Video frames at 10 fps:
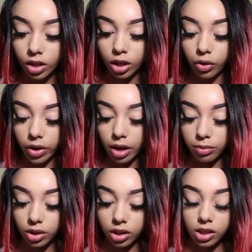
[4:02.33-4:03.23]
You know what,
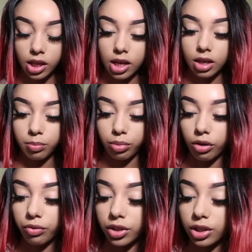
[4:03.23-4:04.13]
I'm just gonna take
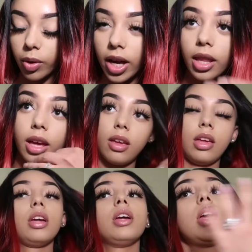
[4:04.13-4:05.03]
both the Twilight
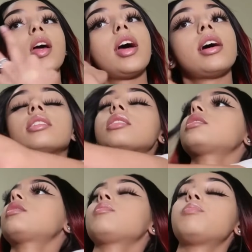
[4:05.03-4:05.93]
and the